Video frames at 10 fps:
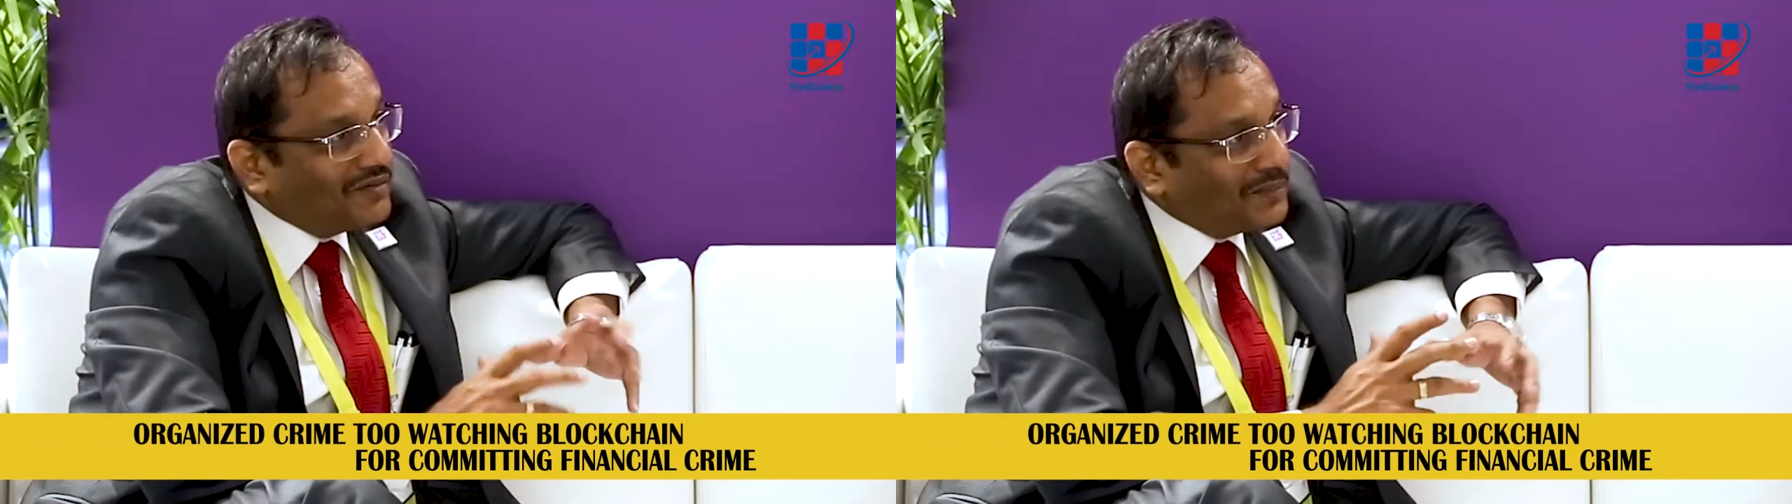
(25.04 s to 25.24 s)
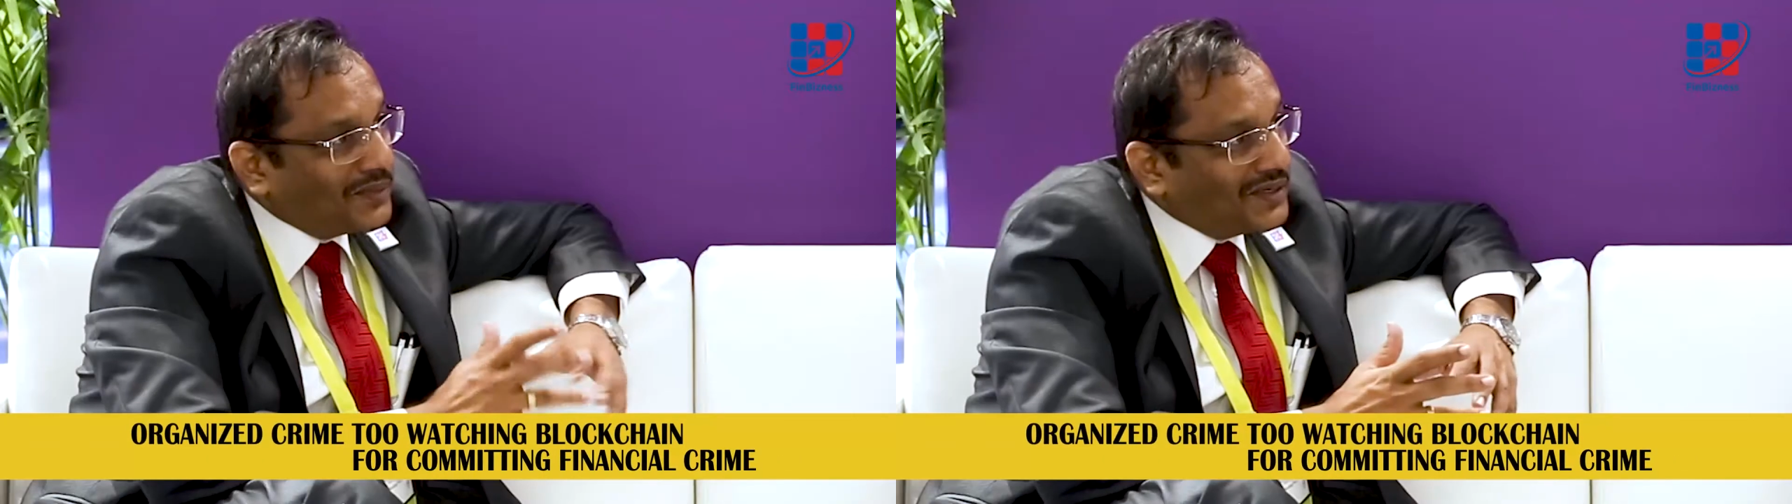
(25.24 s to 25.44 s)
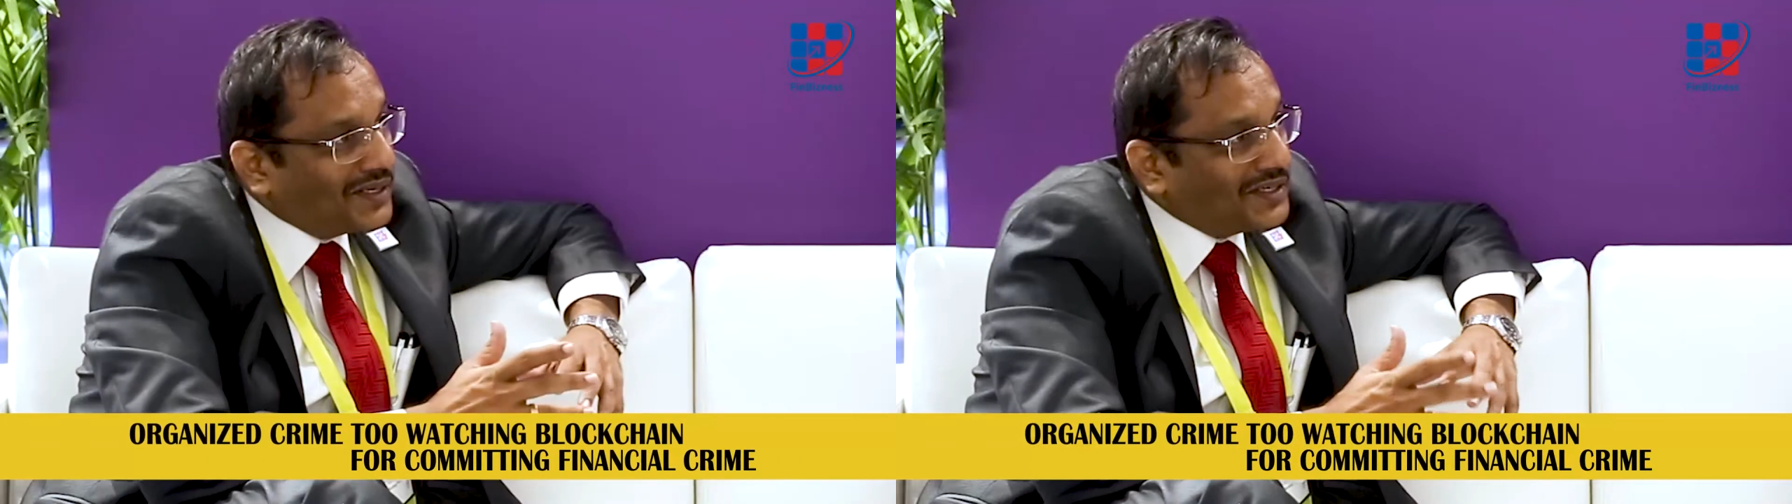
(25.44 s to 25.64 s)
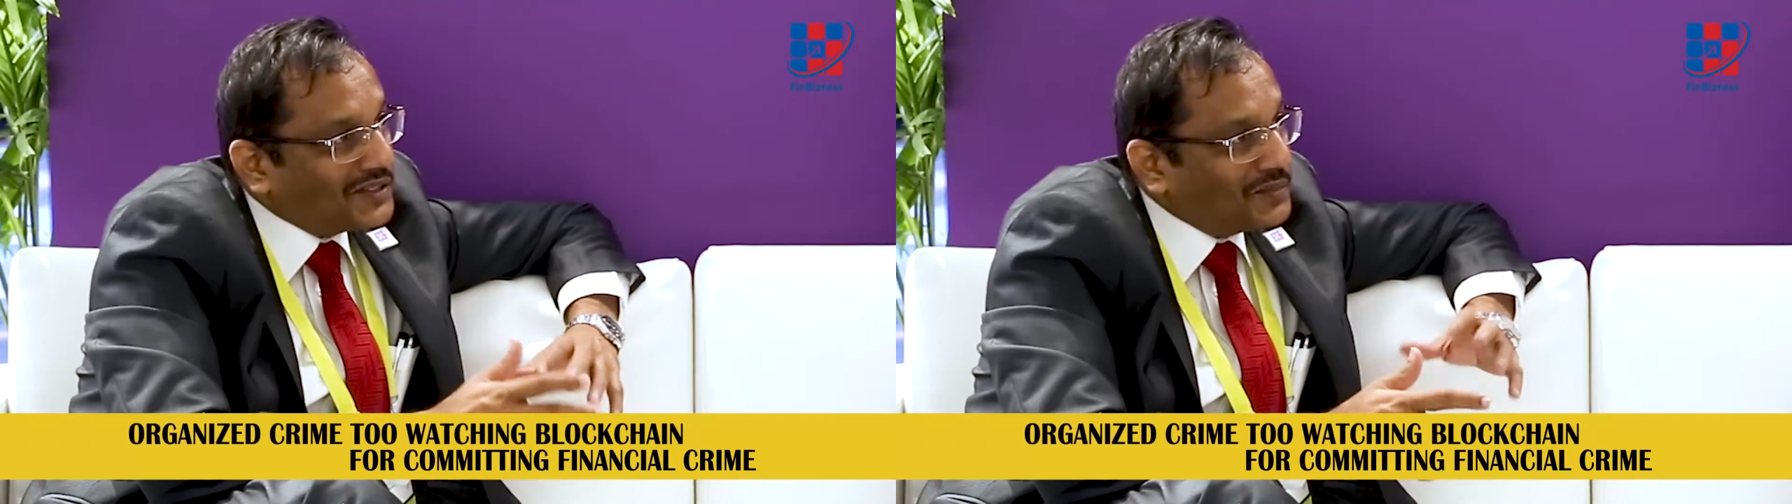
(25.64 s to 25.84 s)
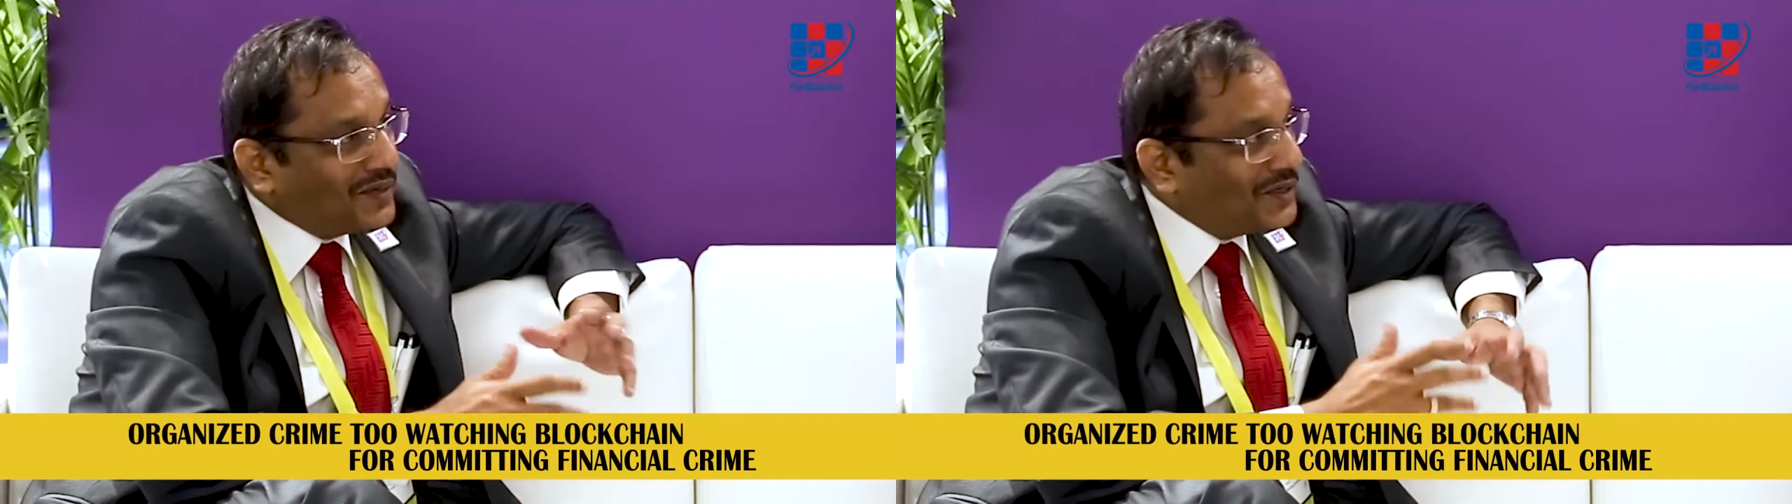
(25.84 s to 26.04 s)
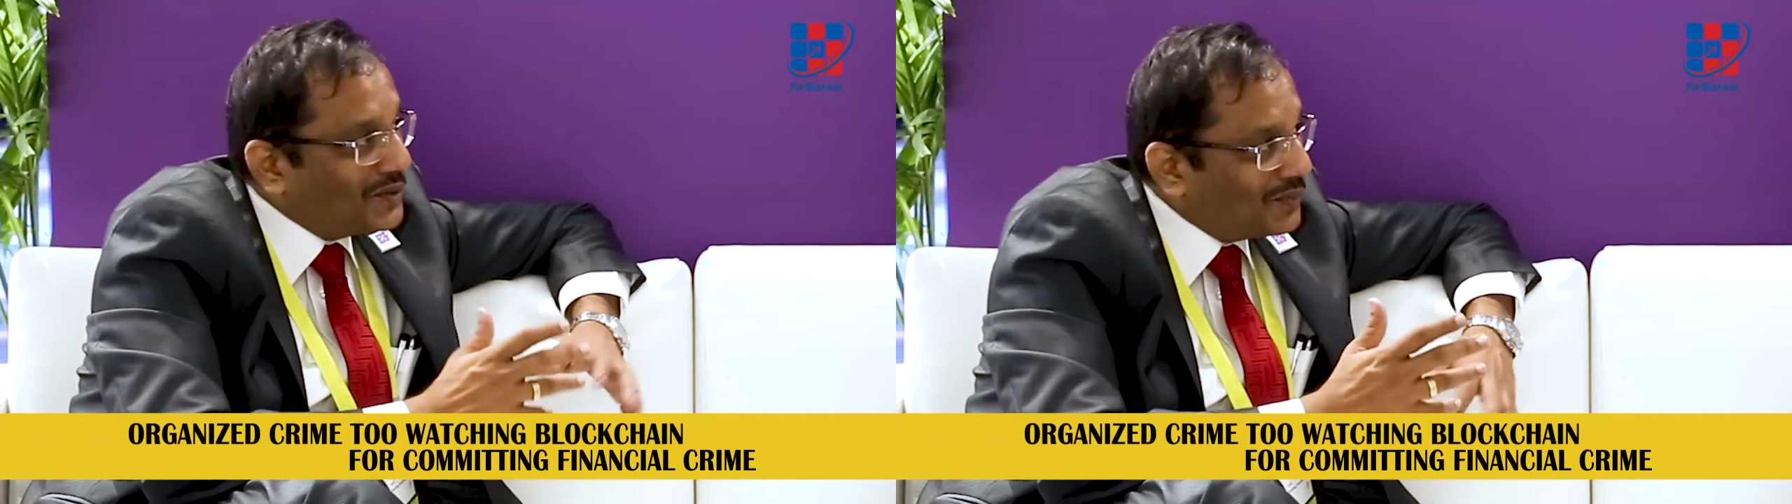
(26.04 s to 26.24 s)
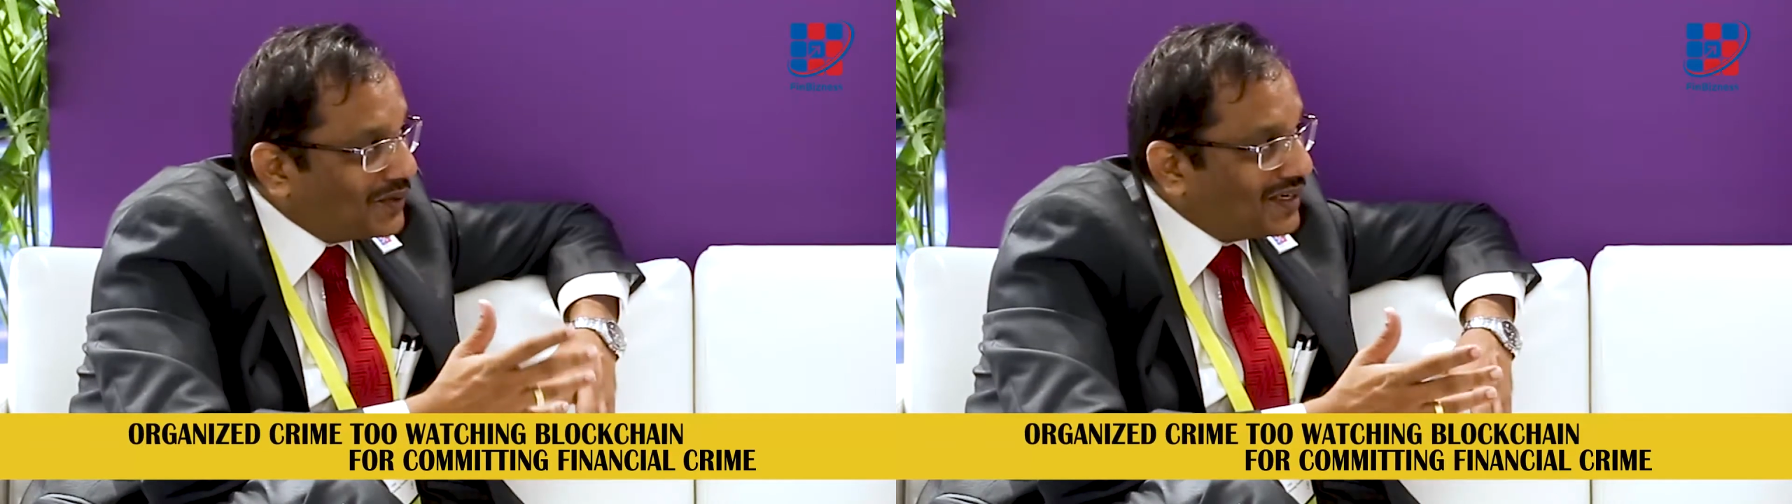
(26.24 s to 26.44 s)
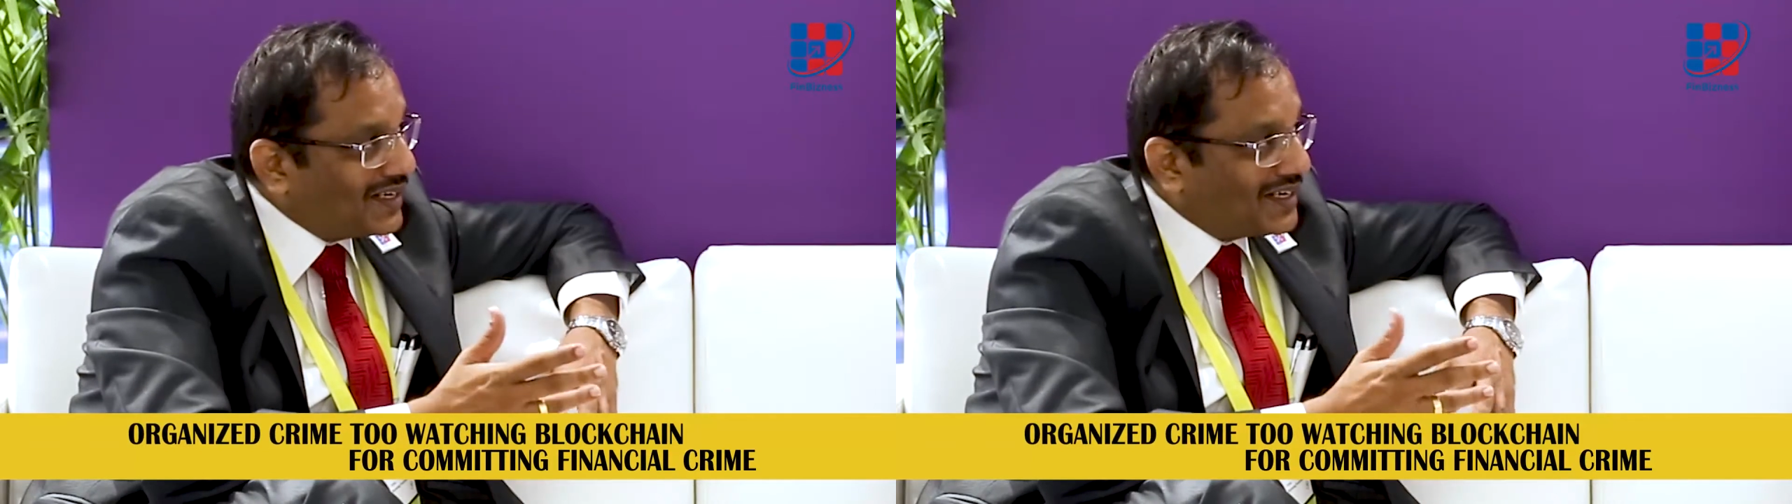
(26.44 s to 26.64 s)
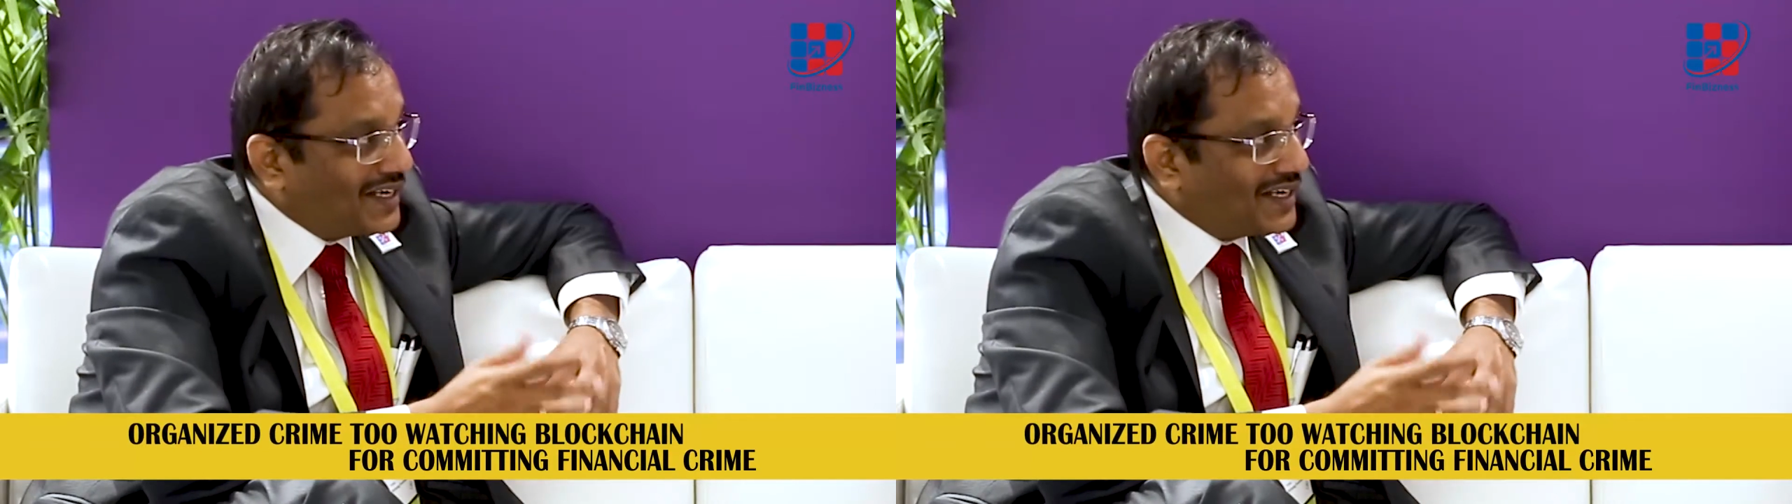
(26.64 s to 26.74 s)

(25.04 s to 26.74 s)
weapon that is made to protect